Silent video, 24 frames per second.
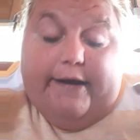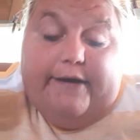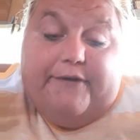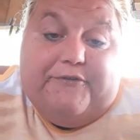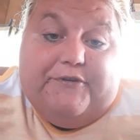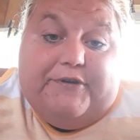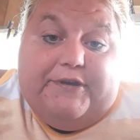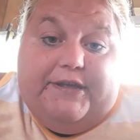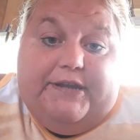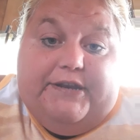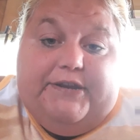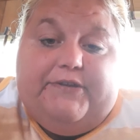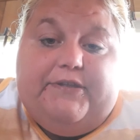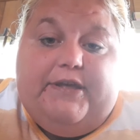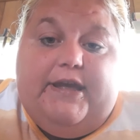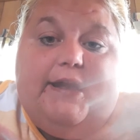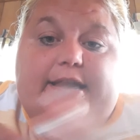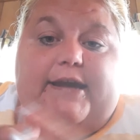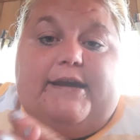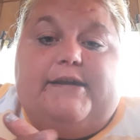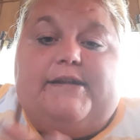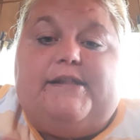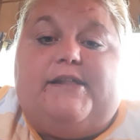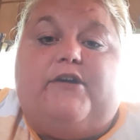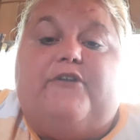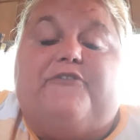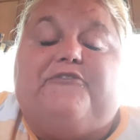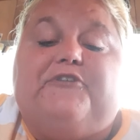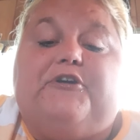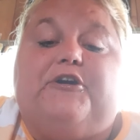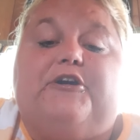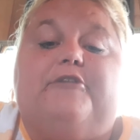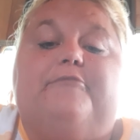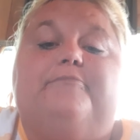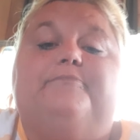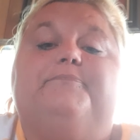Really do like it so
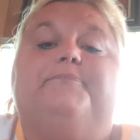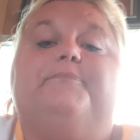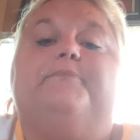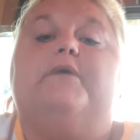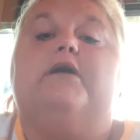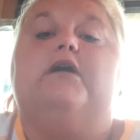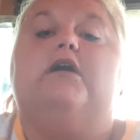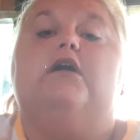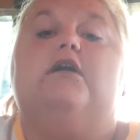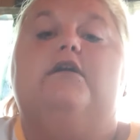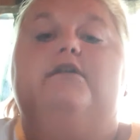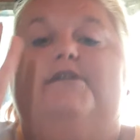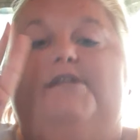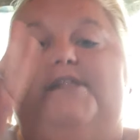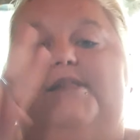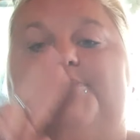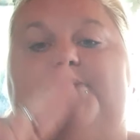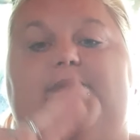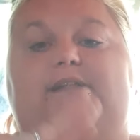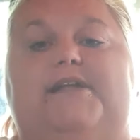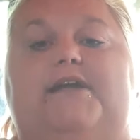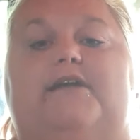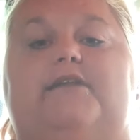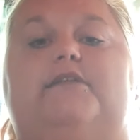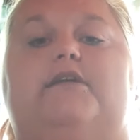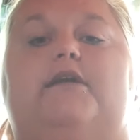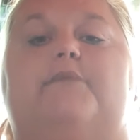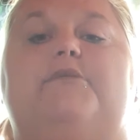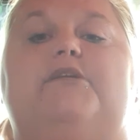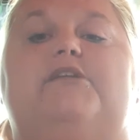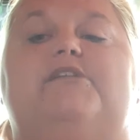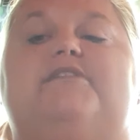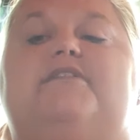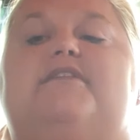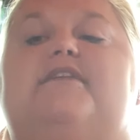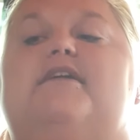far. It's my second time
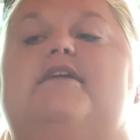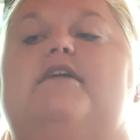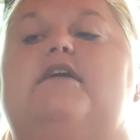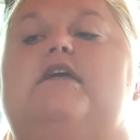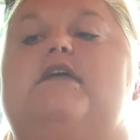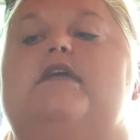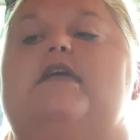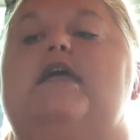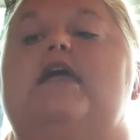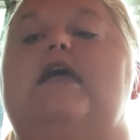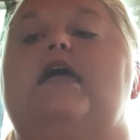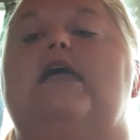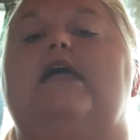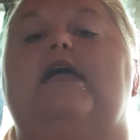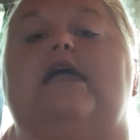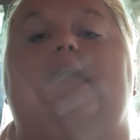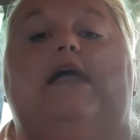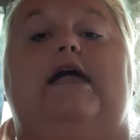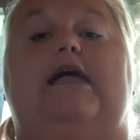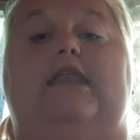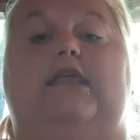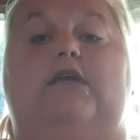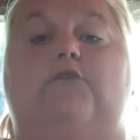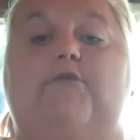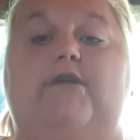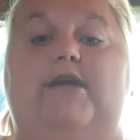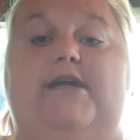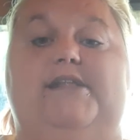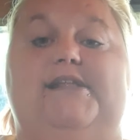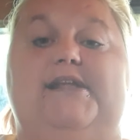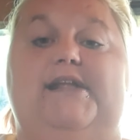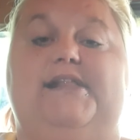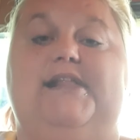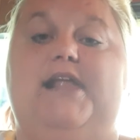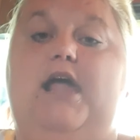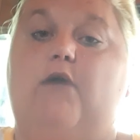using it.
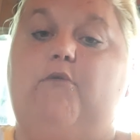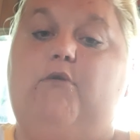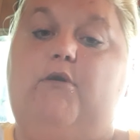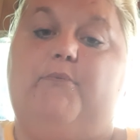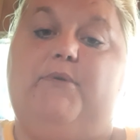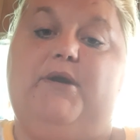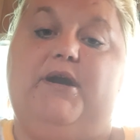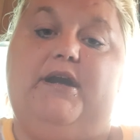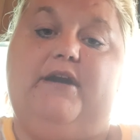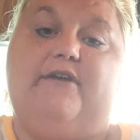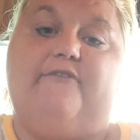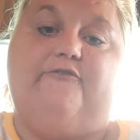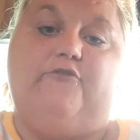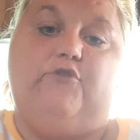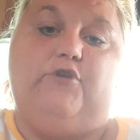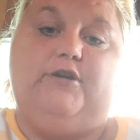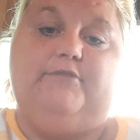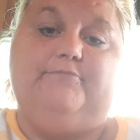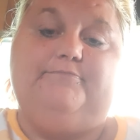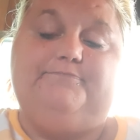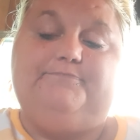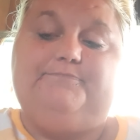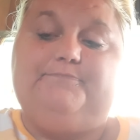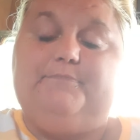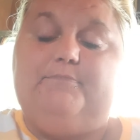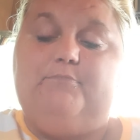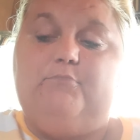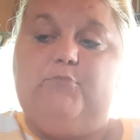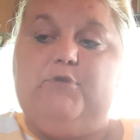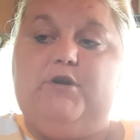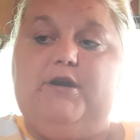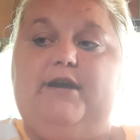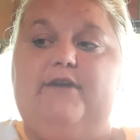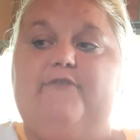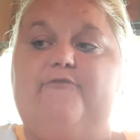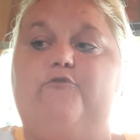Anyways, that's not what we're here for.
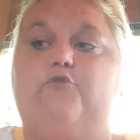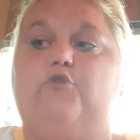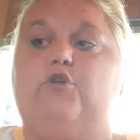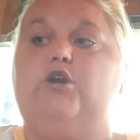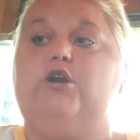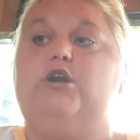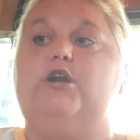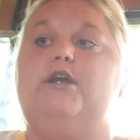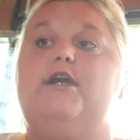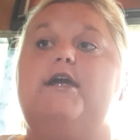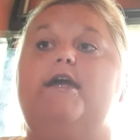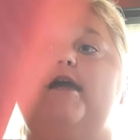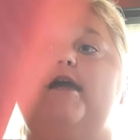We're here for